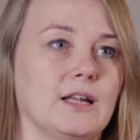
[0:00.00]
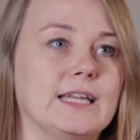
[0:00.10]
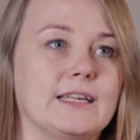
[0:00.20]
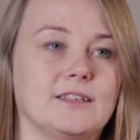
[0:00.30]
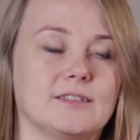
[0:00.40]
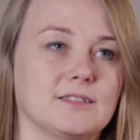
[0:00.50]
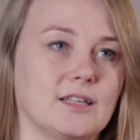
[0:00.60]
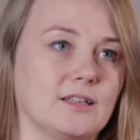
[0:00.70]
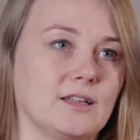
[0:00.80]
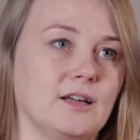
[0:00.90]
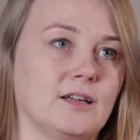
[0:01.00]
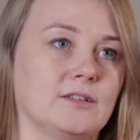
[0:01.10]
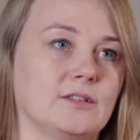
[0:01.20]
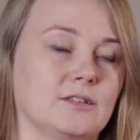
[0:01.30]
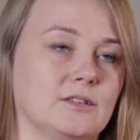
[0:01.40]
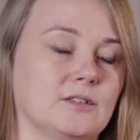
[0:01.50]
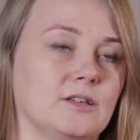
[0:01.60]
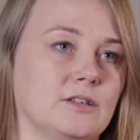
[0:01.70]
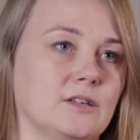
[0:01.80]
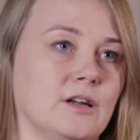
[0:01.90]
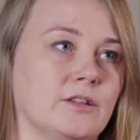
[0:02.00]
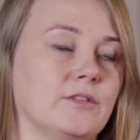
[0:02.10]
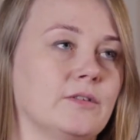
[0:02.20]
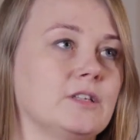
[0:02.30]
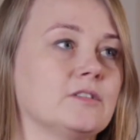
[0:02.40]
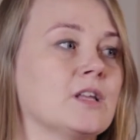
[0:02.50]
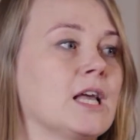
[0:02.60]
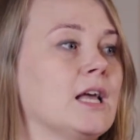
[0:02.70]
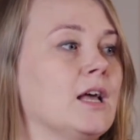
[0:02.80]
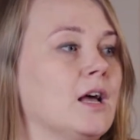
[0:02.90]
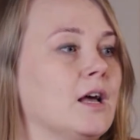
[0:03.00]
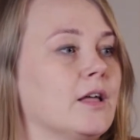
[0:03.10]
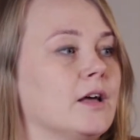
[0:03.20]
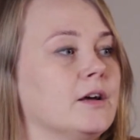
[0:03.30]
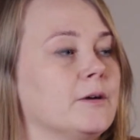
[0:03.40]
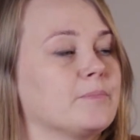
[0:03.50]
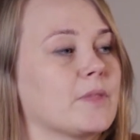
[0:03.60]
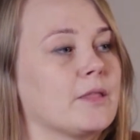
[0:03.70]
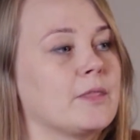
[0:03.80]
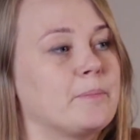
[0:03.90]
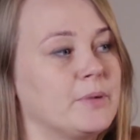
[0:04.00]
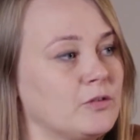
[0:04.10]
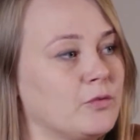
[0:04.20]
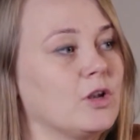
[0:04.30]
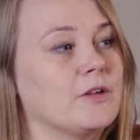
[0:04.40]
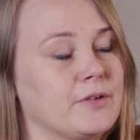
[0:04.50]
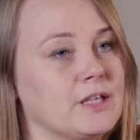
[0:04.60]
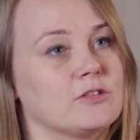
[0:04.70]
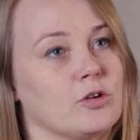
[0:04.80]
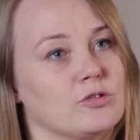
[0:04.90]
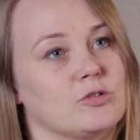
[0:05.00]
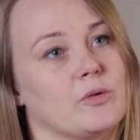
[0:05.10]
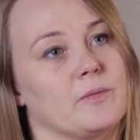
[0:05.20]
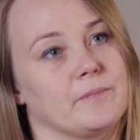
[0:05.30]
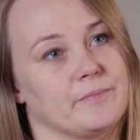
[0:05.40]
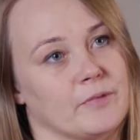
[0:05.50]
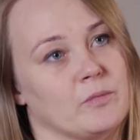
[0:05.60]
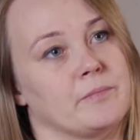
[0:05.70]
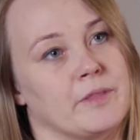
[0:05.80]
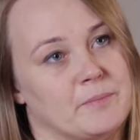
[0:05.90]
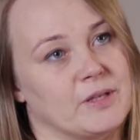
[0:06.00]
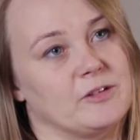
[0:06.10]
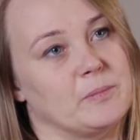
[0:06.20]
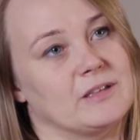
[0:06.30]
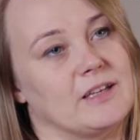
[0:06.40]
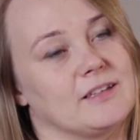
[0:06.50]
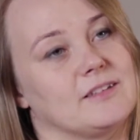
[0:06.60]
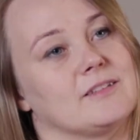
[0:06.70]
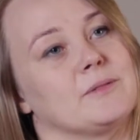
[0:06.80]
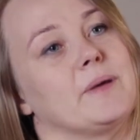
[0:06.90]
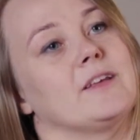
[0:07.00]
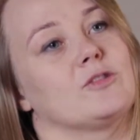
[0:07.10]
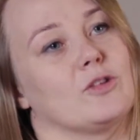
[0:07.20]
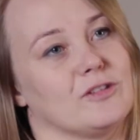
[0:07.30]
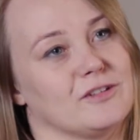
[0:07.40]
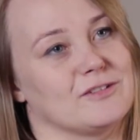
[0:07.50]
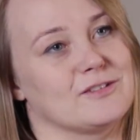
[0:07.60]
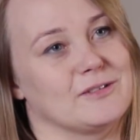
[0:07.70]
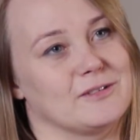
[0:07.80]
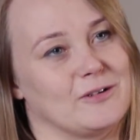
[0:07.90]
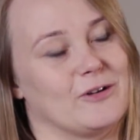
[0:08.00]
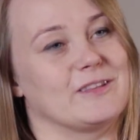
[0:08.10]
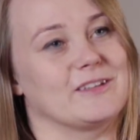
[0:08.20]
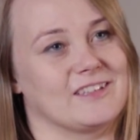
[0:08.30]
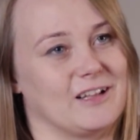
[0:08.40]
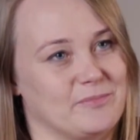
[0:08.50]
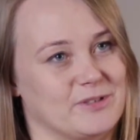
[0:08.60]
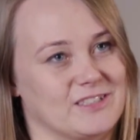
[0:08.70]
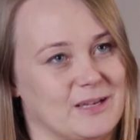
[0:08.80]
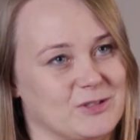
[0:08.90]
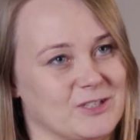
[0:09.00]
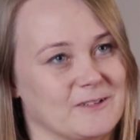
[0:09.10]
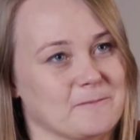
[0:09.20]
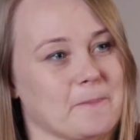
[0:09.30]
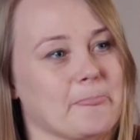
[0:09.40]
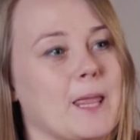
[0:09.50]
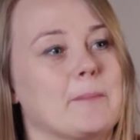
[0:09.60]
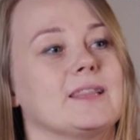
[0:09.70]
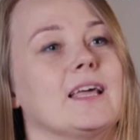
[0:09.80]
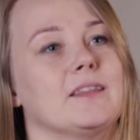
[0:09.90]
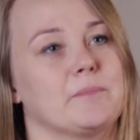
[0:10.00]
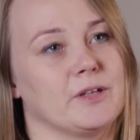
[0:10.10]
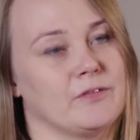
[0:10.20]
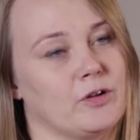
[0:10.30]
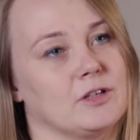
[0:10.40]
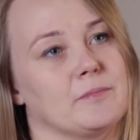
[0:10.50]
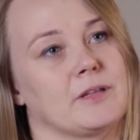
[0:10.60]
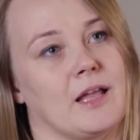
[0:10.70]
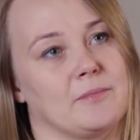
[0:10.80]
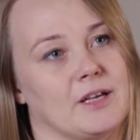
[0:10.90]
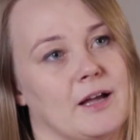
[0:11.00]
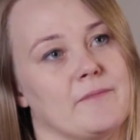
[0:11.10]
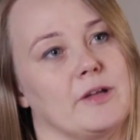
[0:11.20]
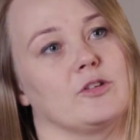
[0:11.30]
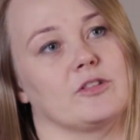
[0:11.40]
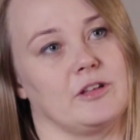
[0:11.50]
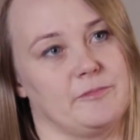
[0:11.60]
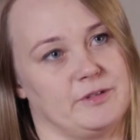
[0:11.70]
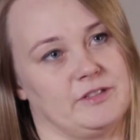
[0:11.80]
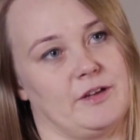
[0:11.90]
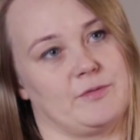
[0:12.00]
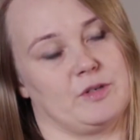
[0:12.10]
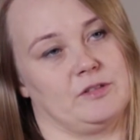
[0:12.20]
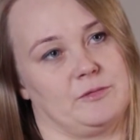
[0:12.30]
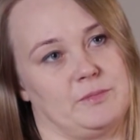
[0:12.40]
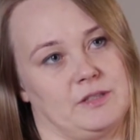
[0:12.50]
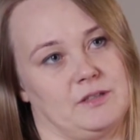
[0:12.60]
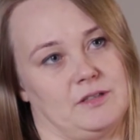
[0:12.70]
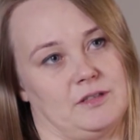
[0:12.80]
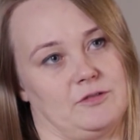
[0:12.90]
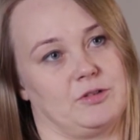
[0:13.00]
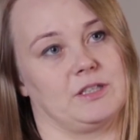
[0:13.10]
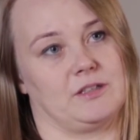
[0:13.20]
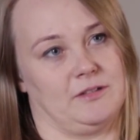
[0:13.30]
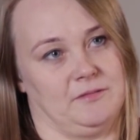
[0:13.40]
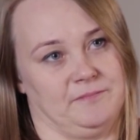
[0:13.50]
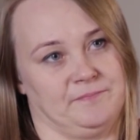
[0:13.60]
links and other things. The pitfall, I think, it's also the principle that it is based on the self-perception. But then the pitfall it can become when your self-perception is pretty critical.